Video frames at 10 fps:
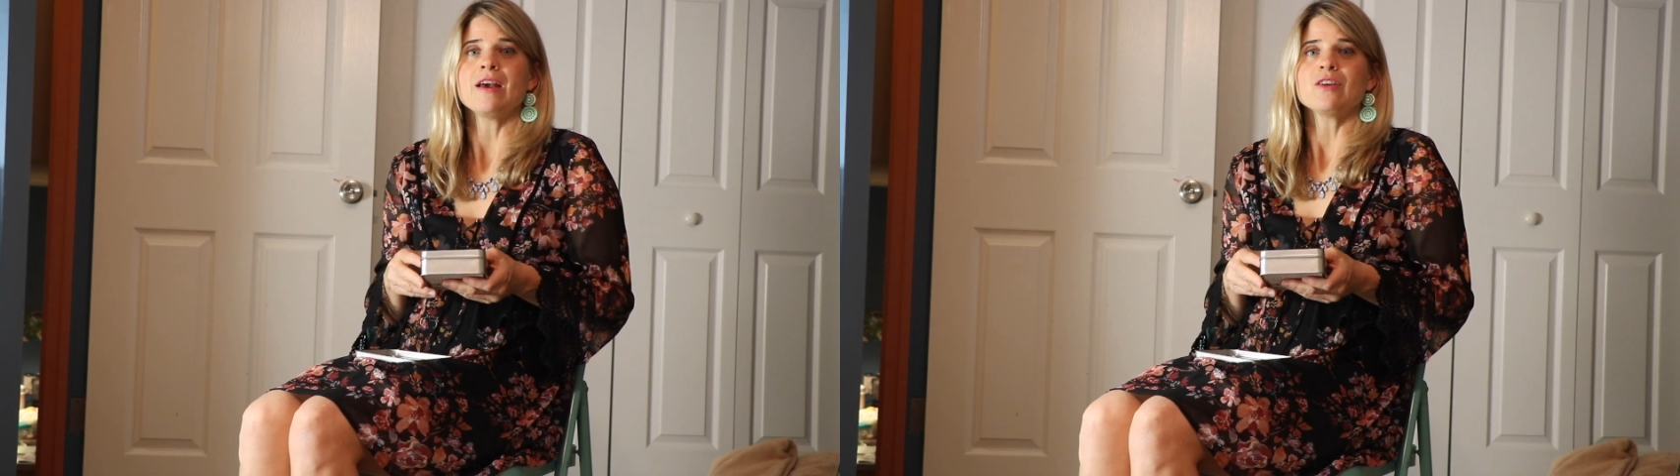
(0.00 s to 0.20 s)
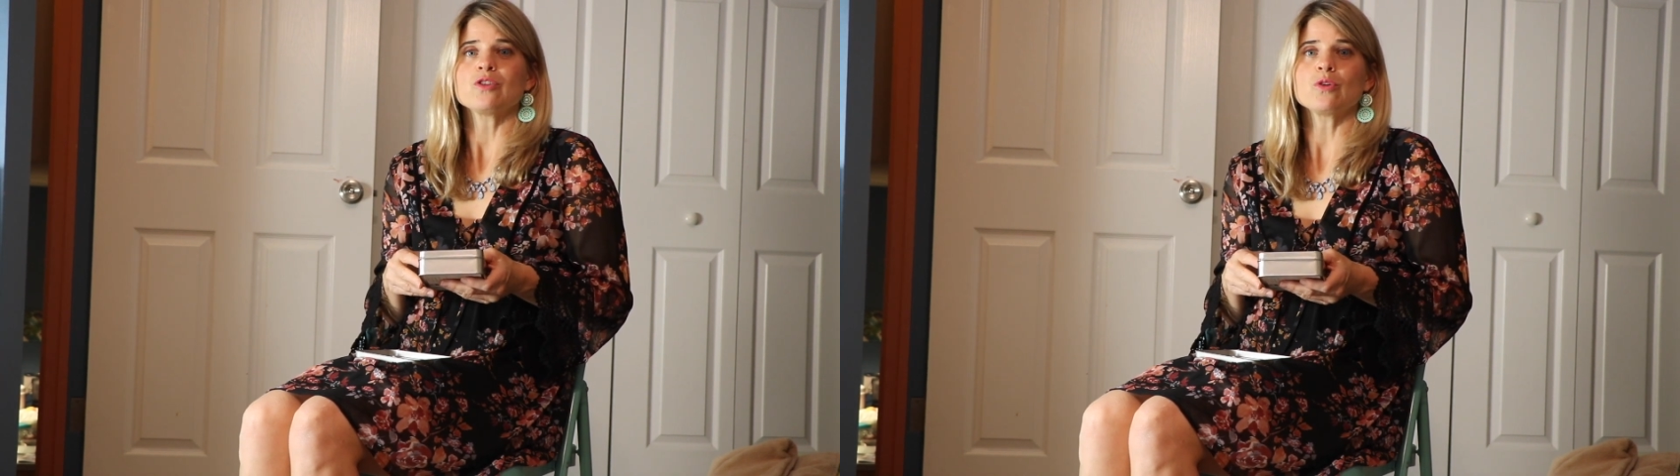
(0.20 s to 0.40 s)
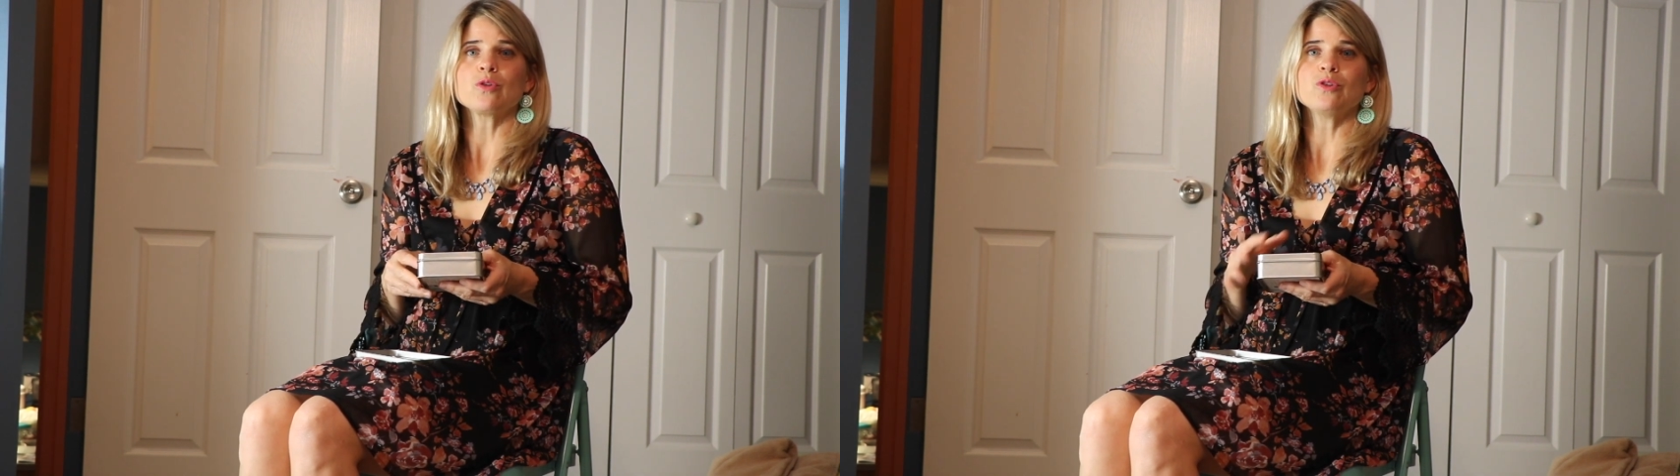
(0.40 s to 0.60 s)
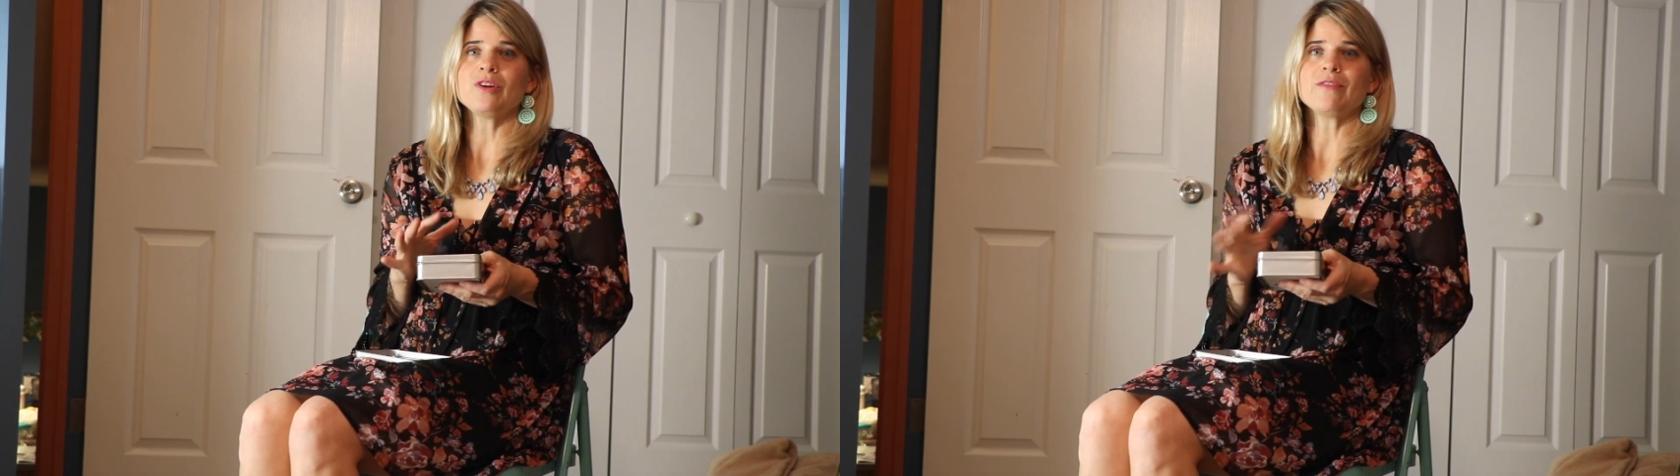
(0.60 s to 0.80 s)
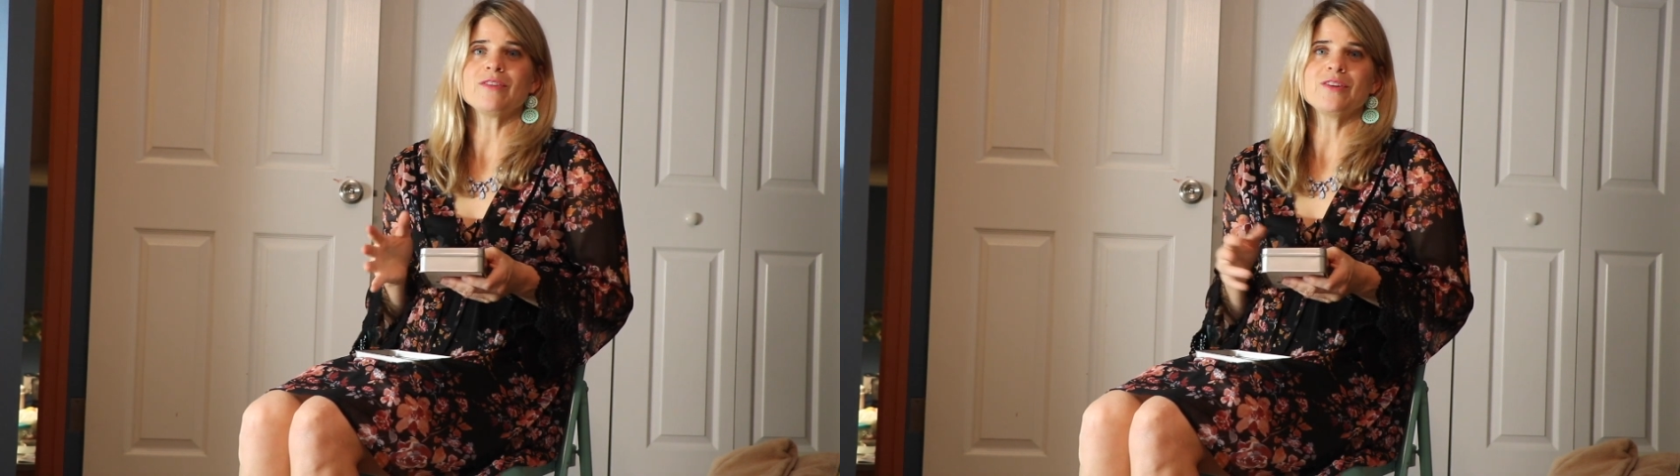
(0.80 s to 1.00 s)
So you
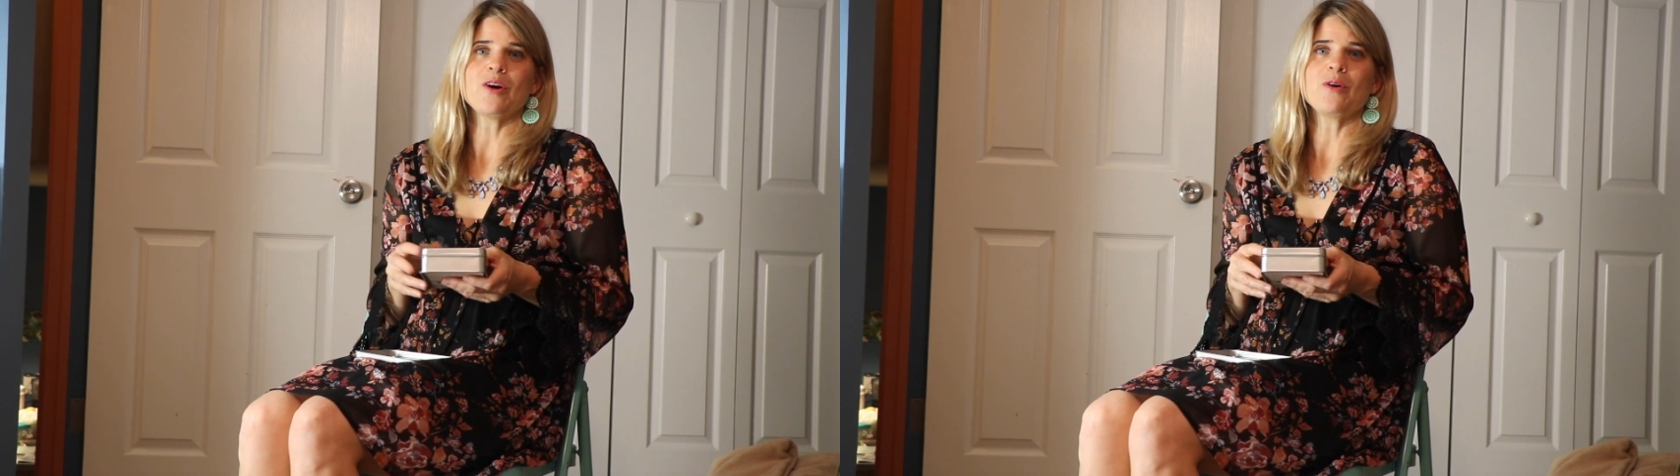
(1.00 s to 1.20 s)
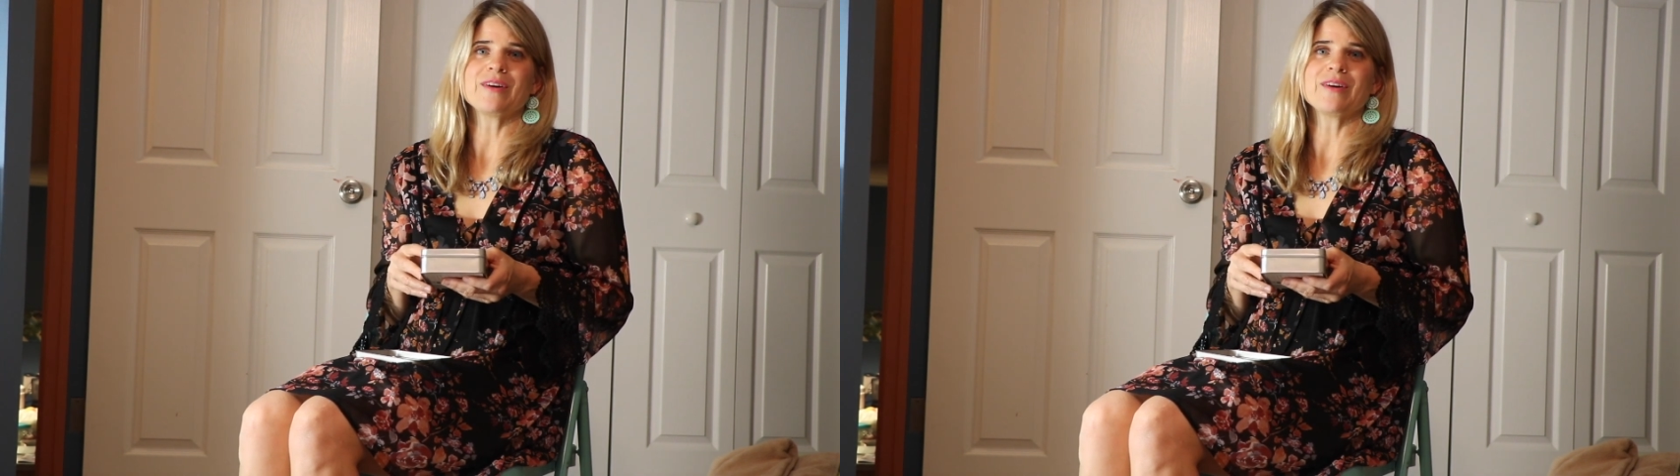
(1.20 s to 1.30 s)
never know